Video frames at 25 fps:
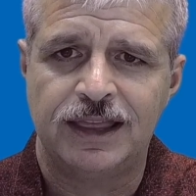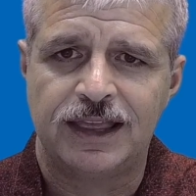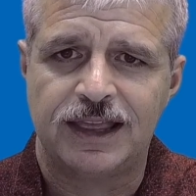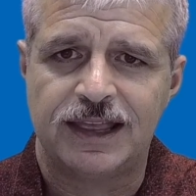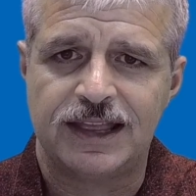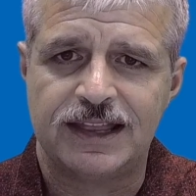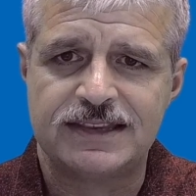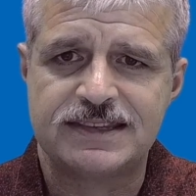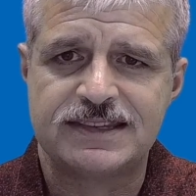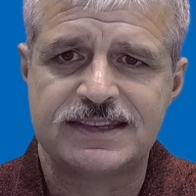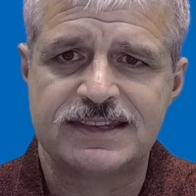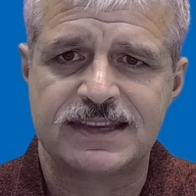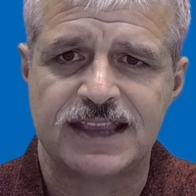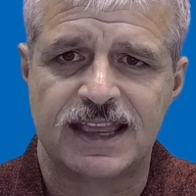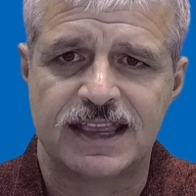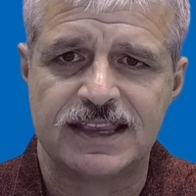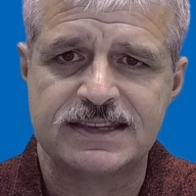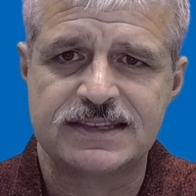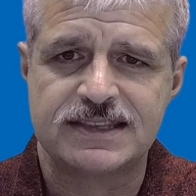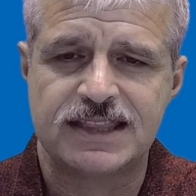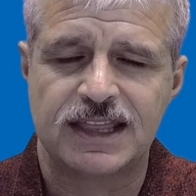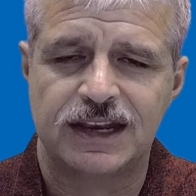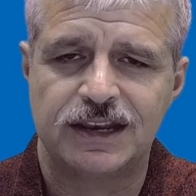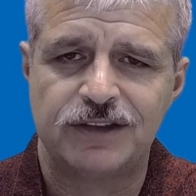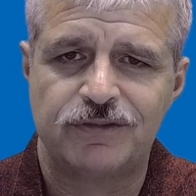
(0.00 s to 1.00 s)
It says
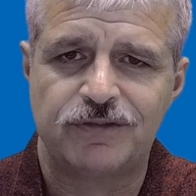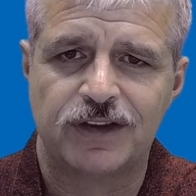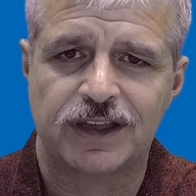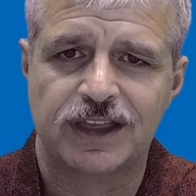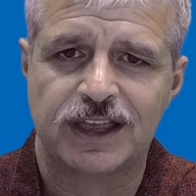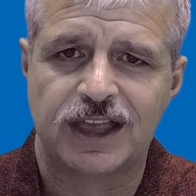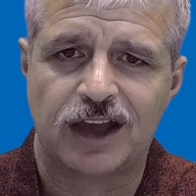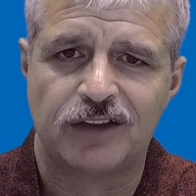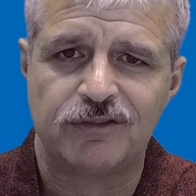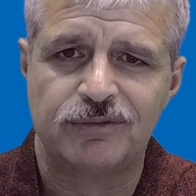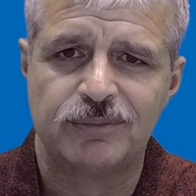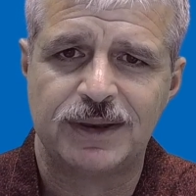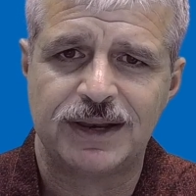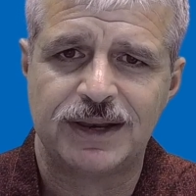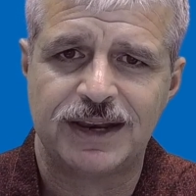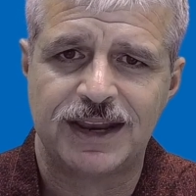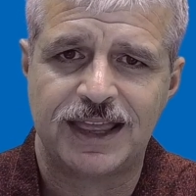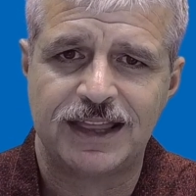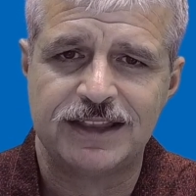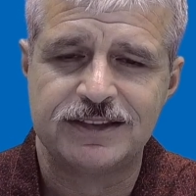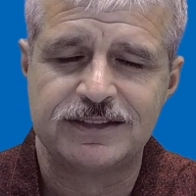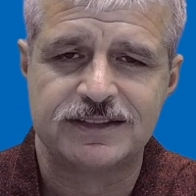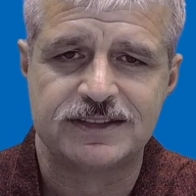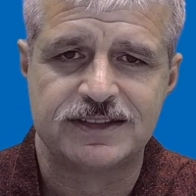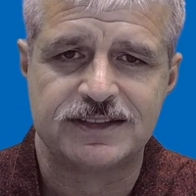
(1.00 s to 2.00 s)
that if a government
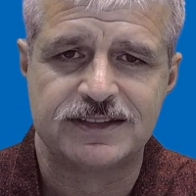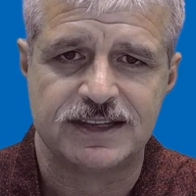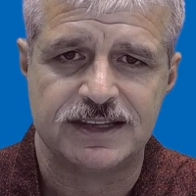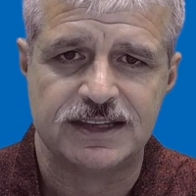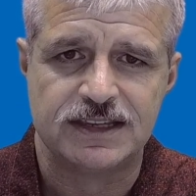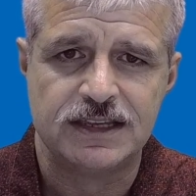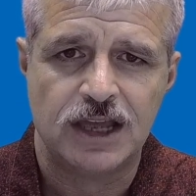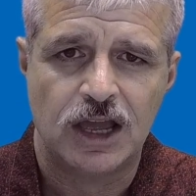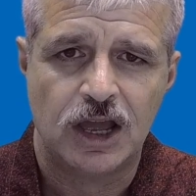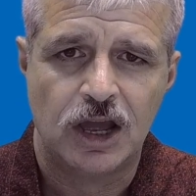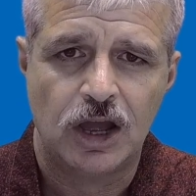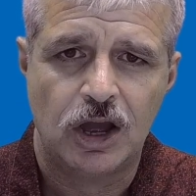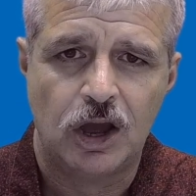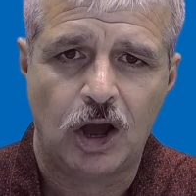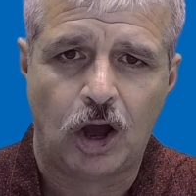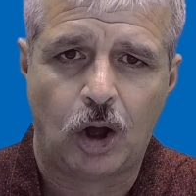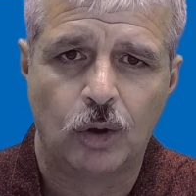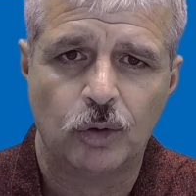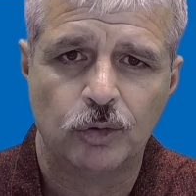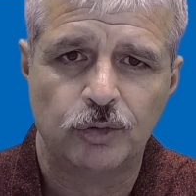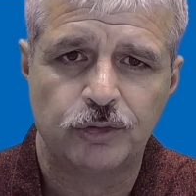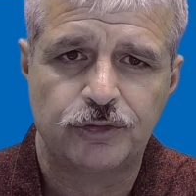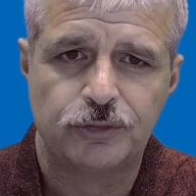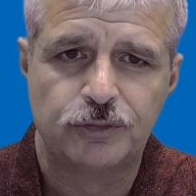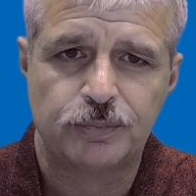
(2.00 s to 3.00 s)
entity
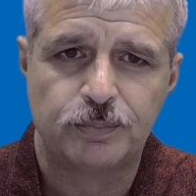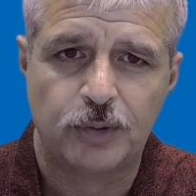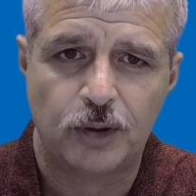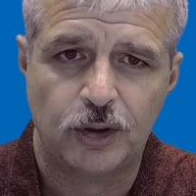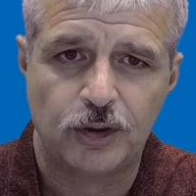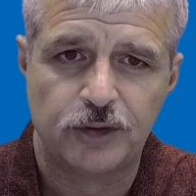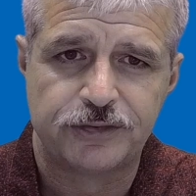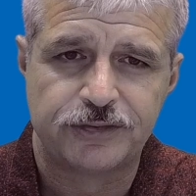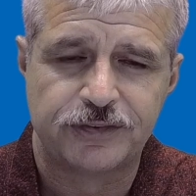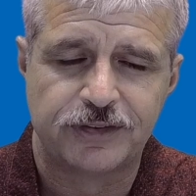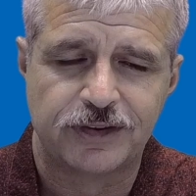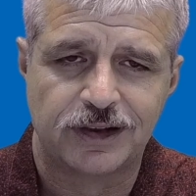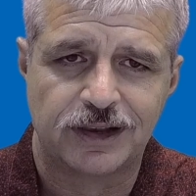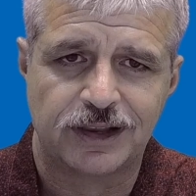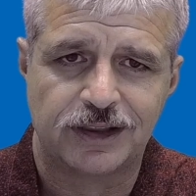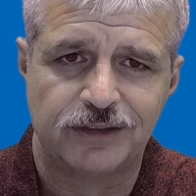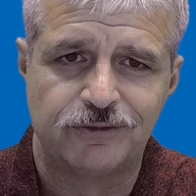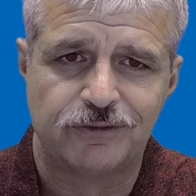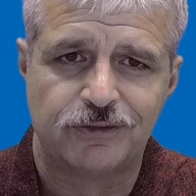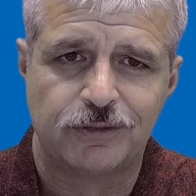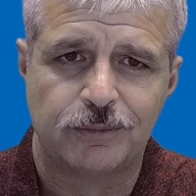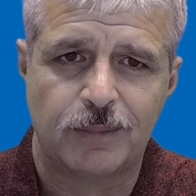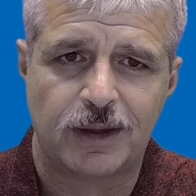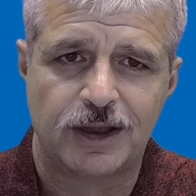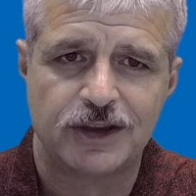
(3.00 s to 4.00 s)
holds personal
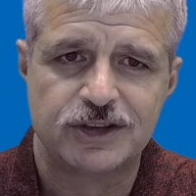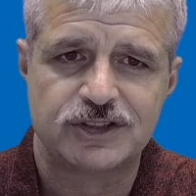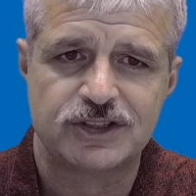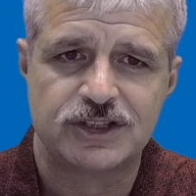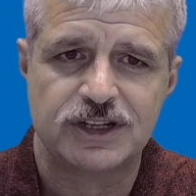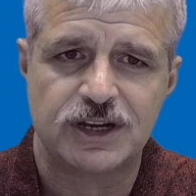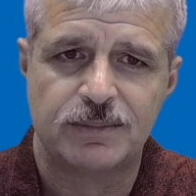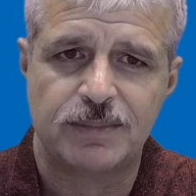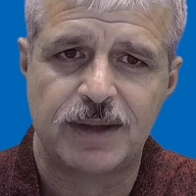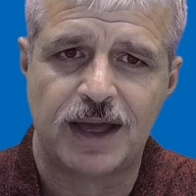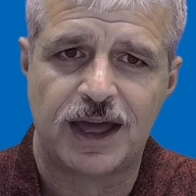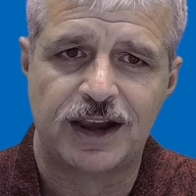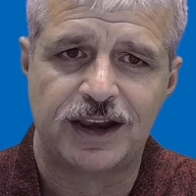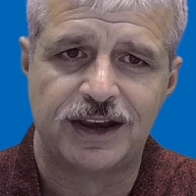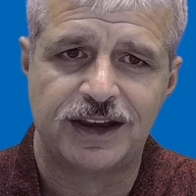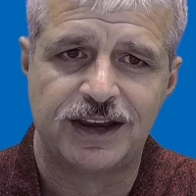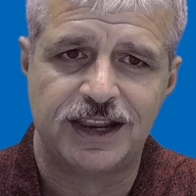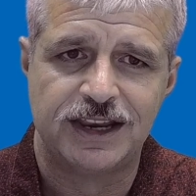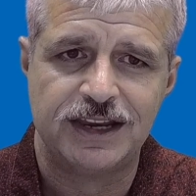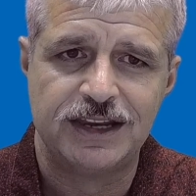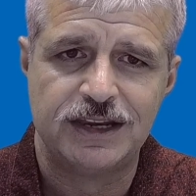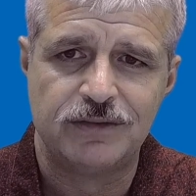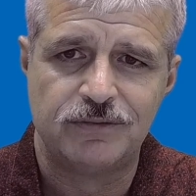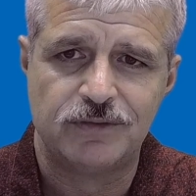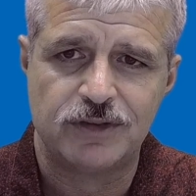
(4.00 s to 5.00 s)
information about an
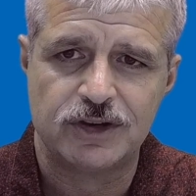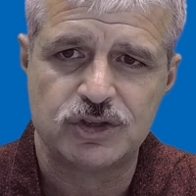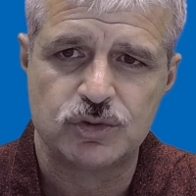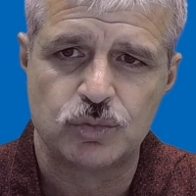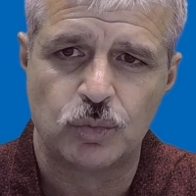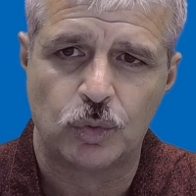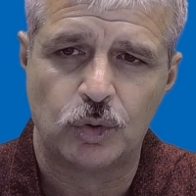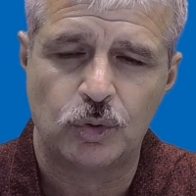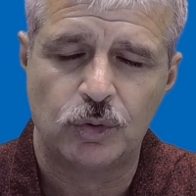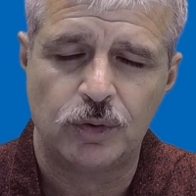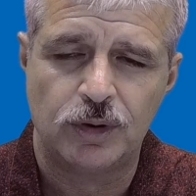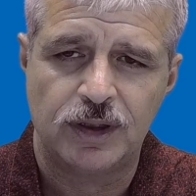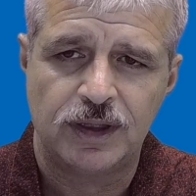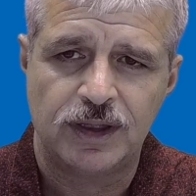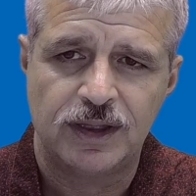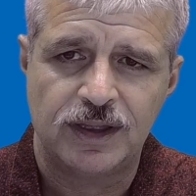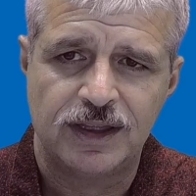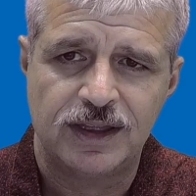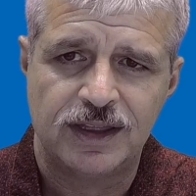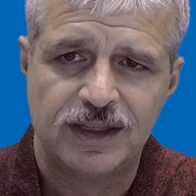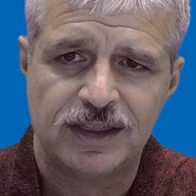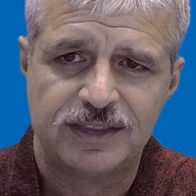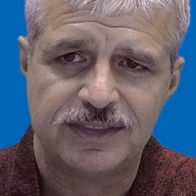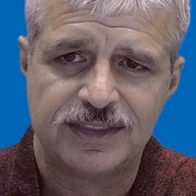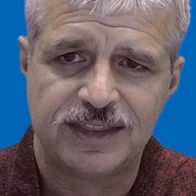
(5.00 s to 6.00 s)
individual,
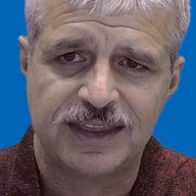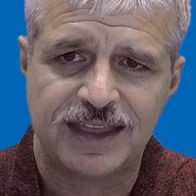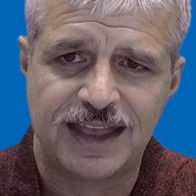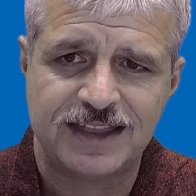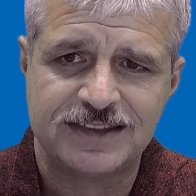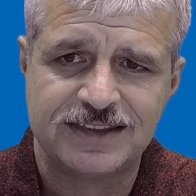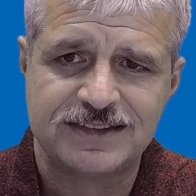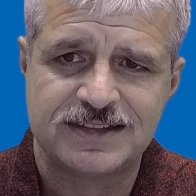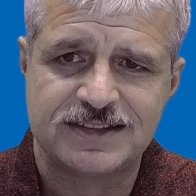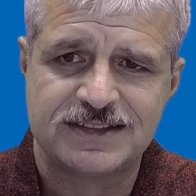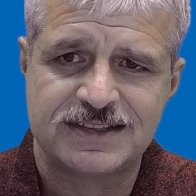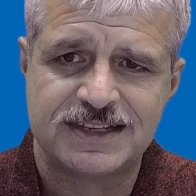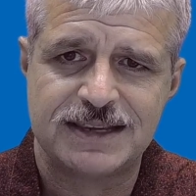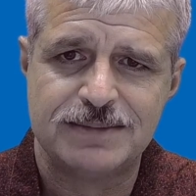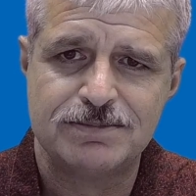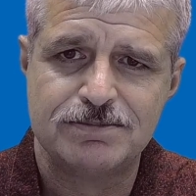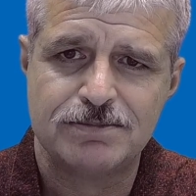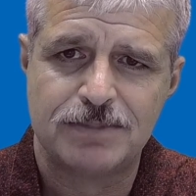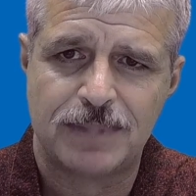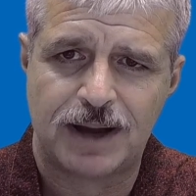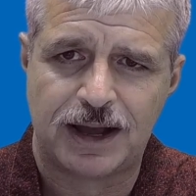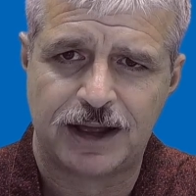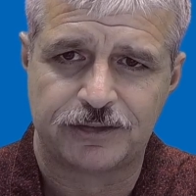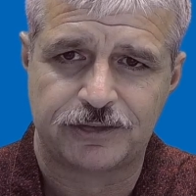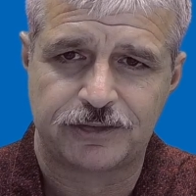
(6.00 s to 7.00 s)
the entity
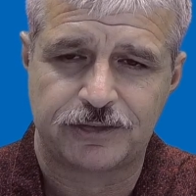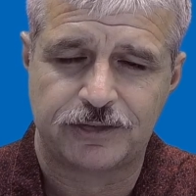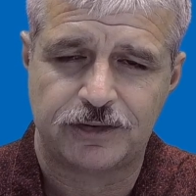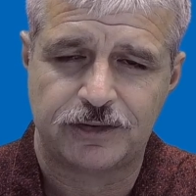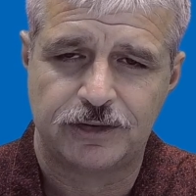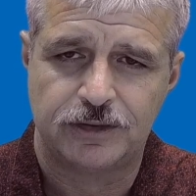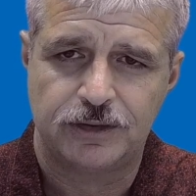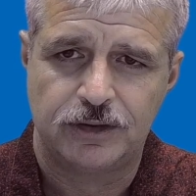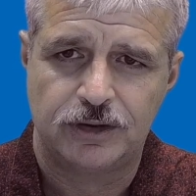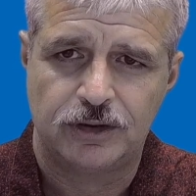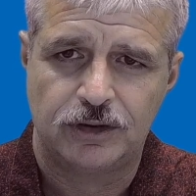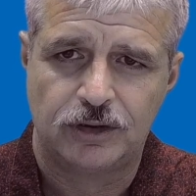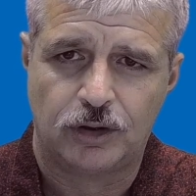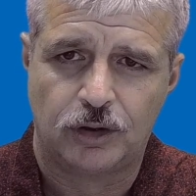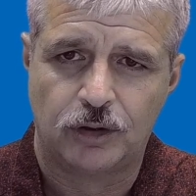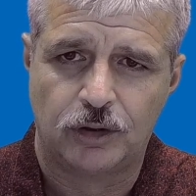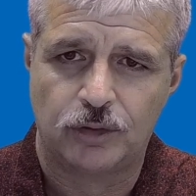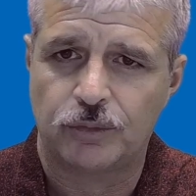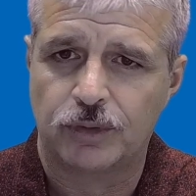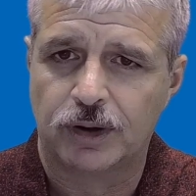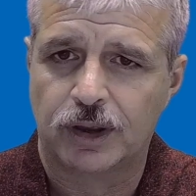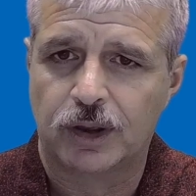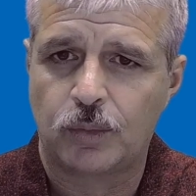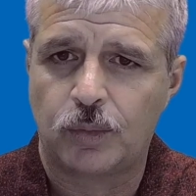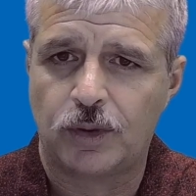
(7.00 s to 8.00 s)
must, on
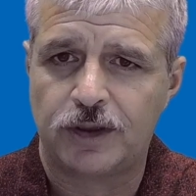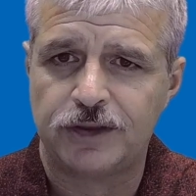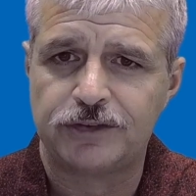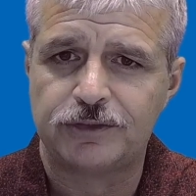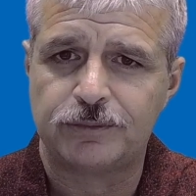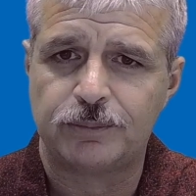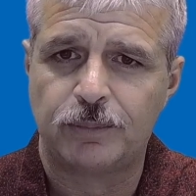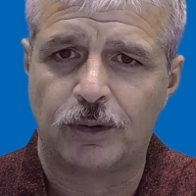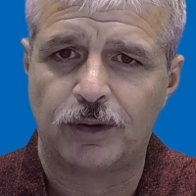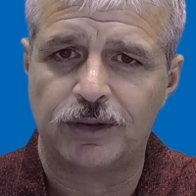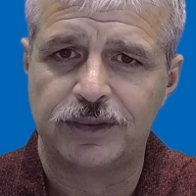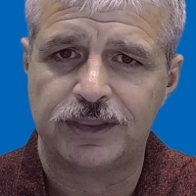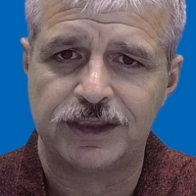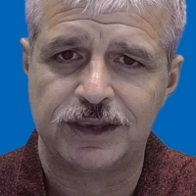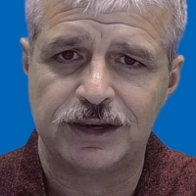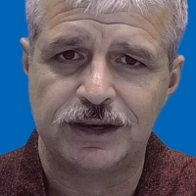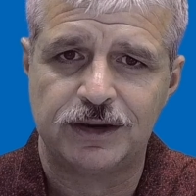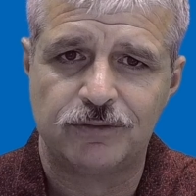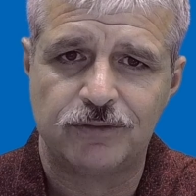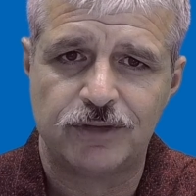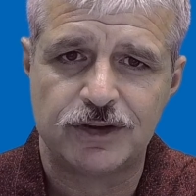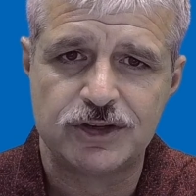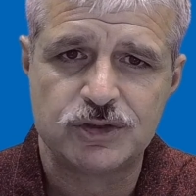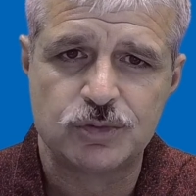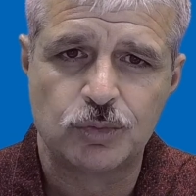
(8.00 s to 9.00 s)
request by the
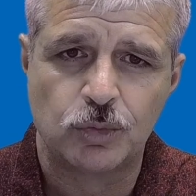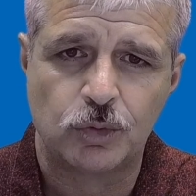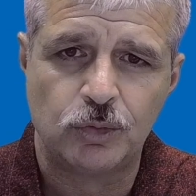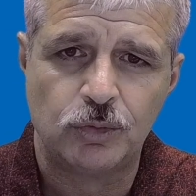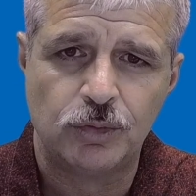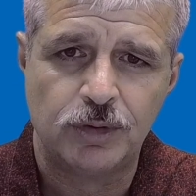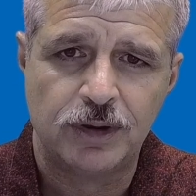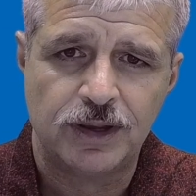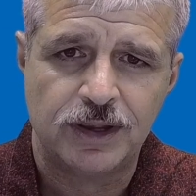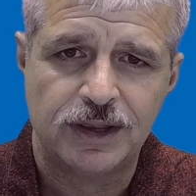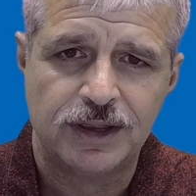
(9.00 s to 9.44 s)
individual,